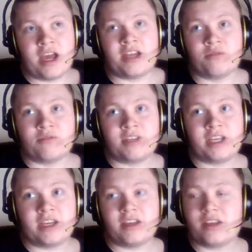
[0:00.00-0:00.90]
I don't
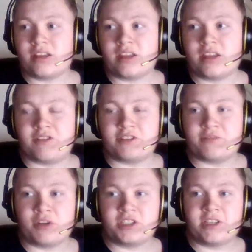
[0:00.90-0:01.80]
think there is
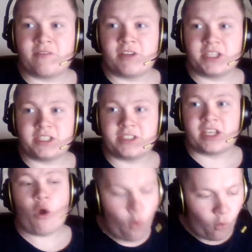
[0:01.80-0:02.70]
much devices that
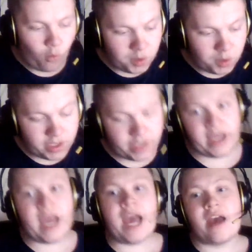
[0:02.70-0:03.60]

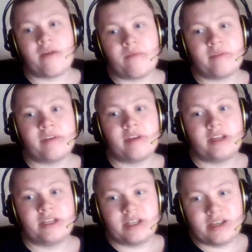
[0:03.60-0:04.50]
only have
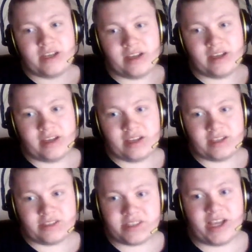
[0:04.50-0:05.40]

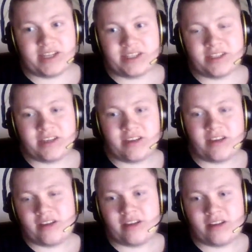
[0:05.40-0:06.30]
6.
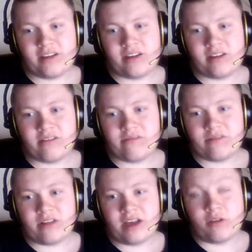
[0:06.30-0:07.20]
I
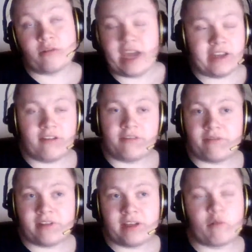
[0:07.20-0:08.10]
don't think any of
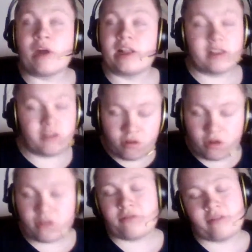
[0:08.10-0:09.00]
the
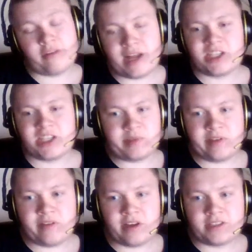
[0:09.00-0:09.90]
none of the flagship
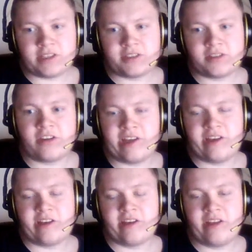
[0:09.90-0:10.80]
devices
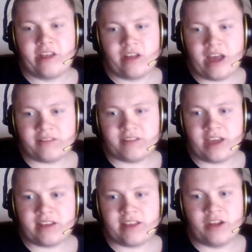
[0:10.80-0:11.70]
has
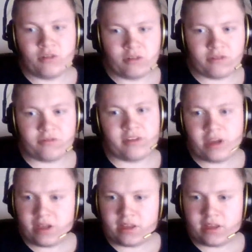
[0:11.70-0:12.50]
that, and none of the